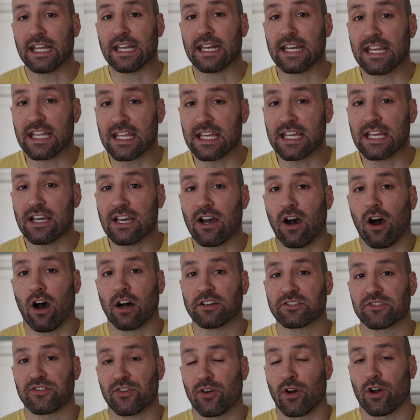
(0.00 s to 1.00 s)
knee
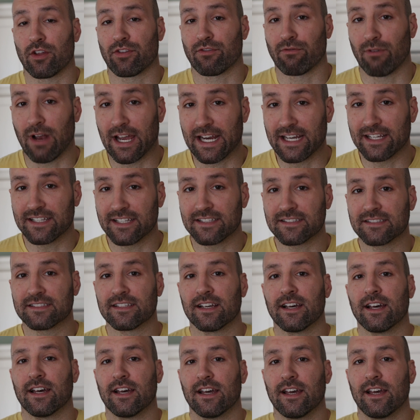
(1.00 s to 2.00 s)

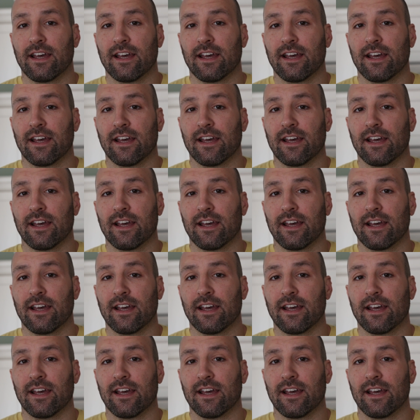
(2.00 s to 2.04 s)
osteoarthritis.